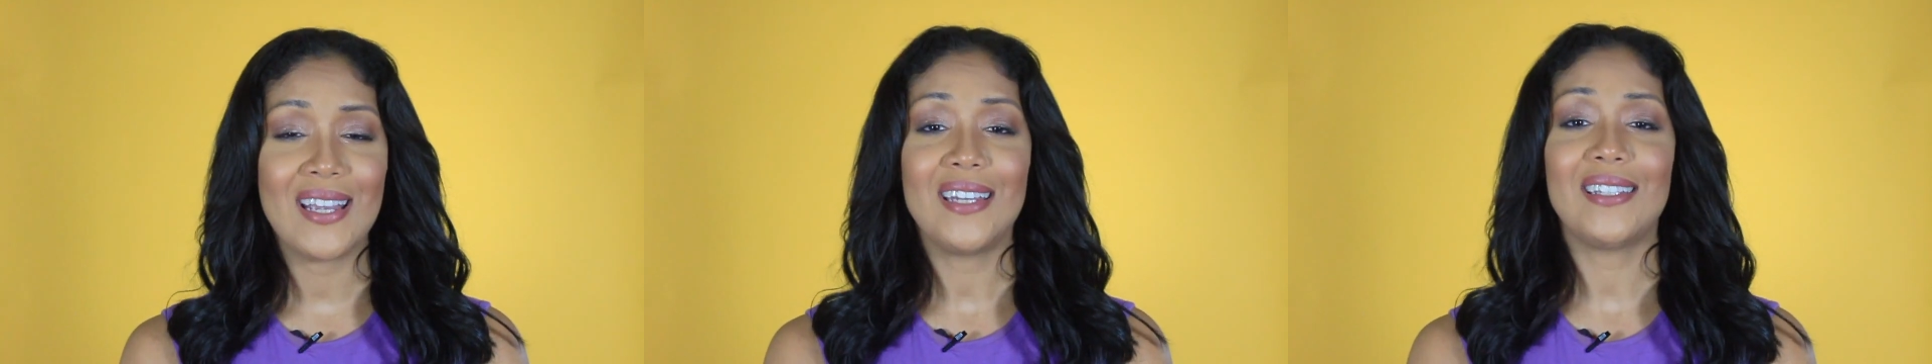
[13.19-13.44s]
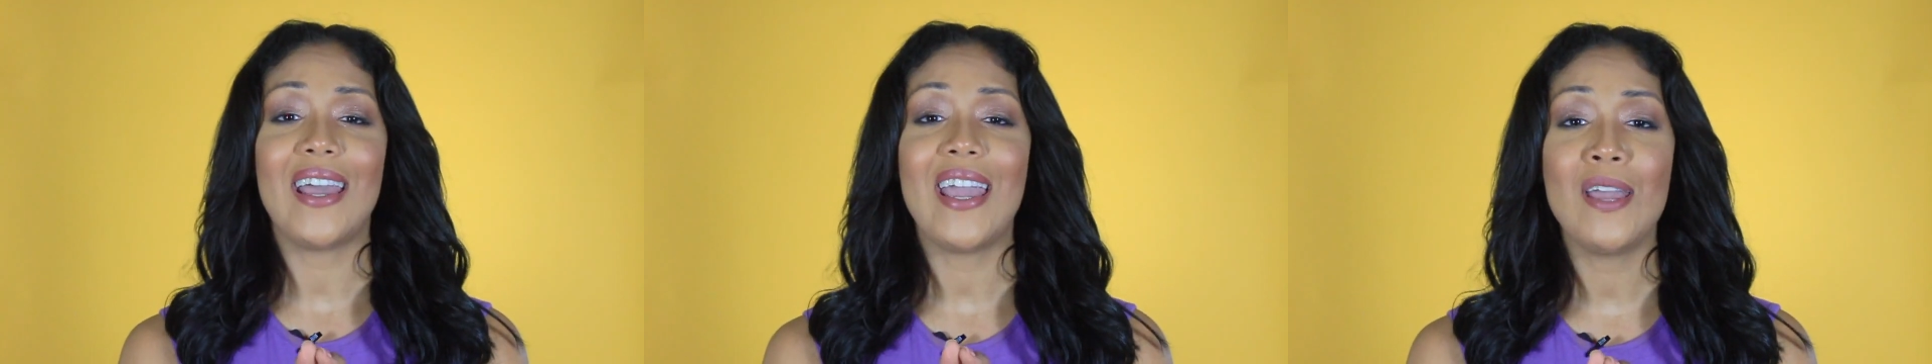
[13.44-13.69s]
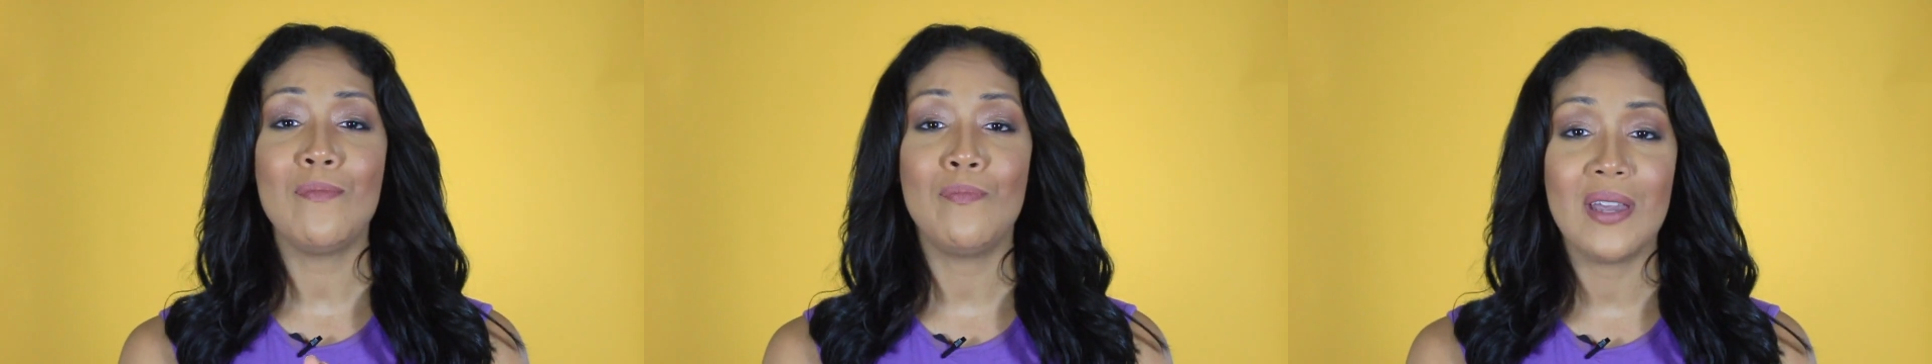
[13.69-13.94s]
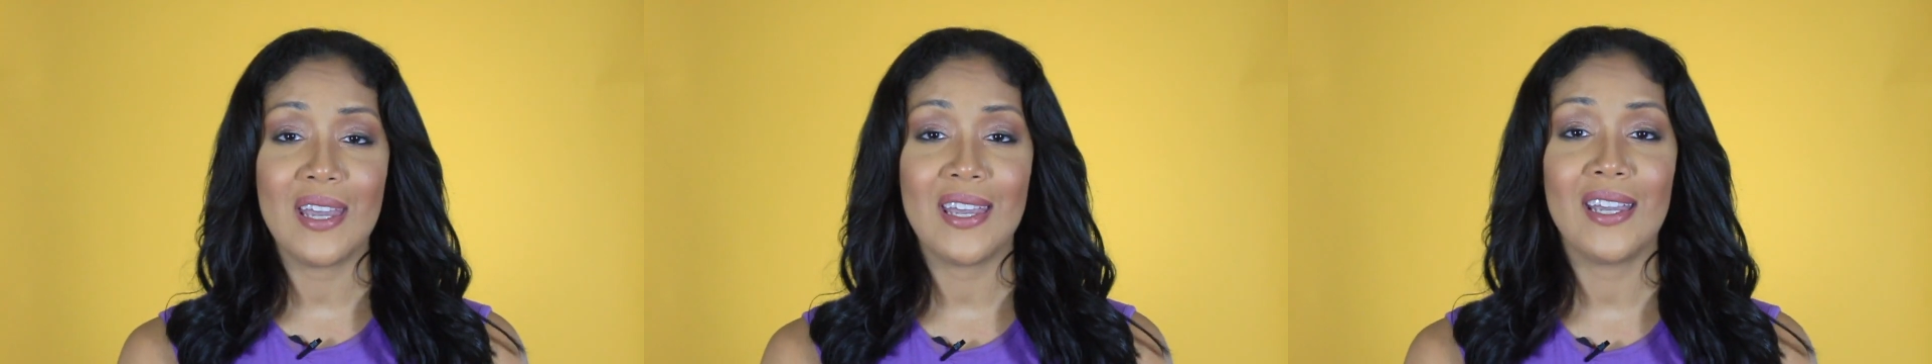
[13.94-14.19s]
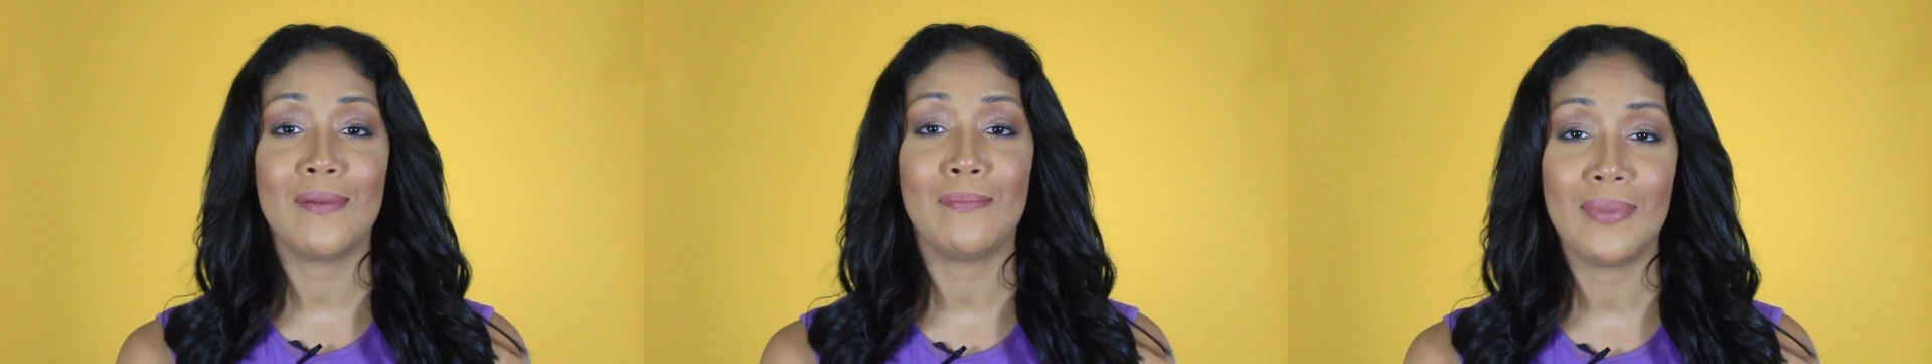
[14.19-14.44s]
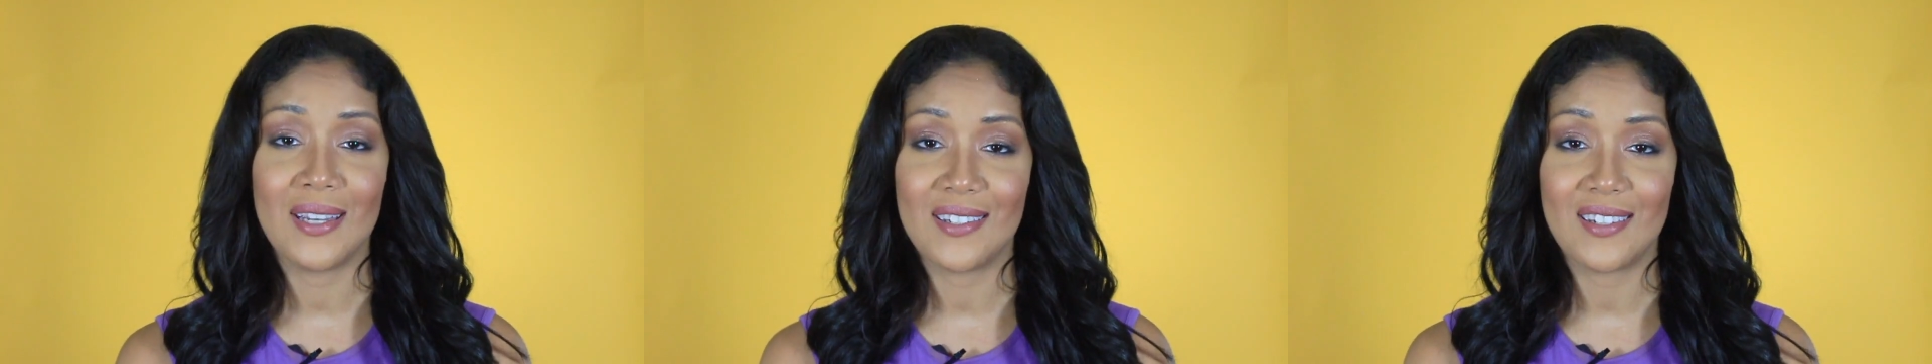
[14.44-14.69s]
is a
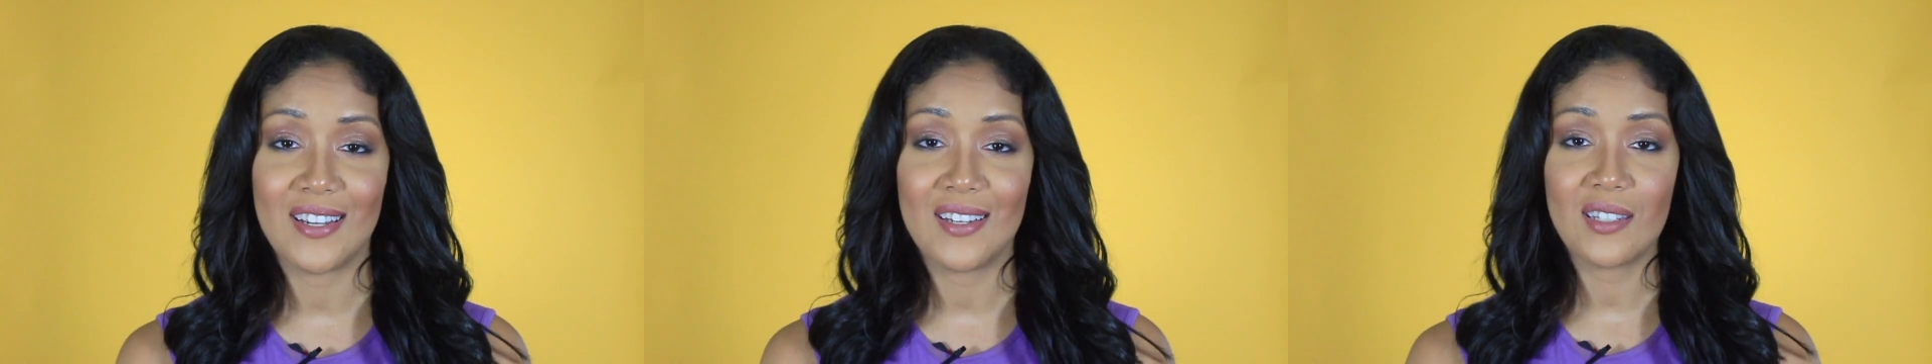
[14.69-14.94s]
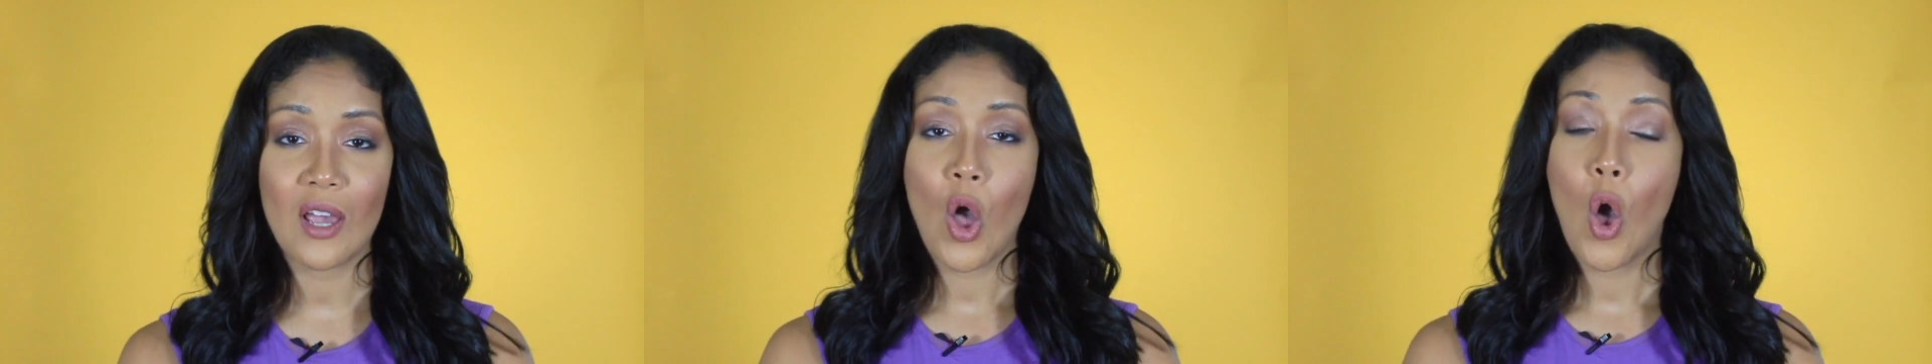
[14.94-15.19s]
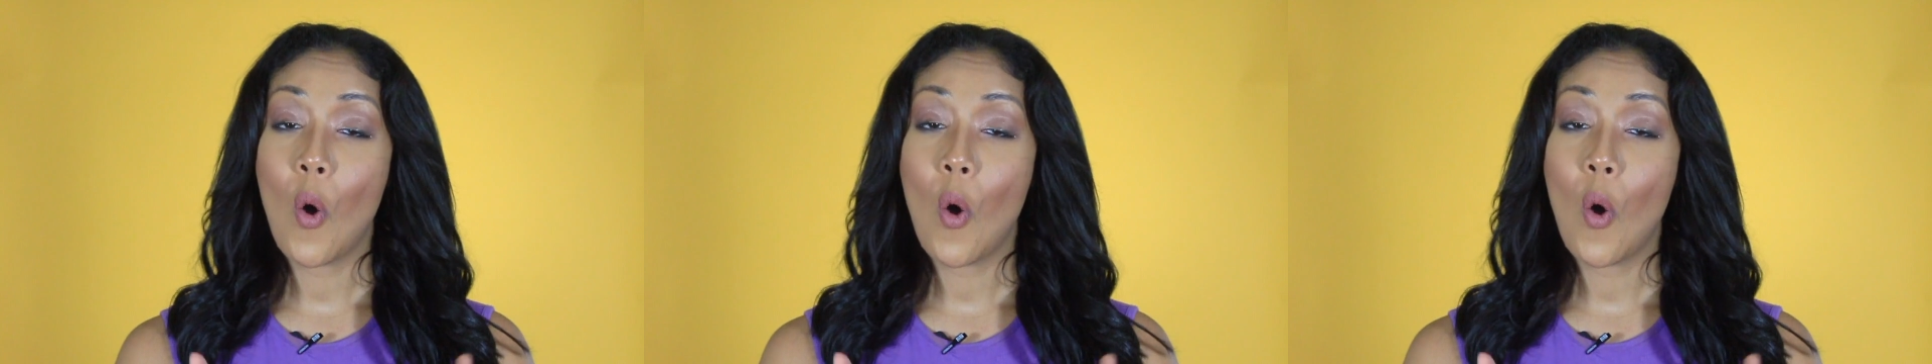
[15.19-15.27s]
big business.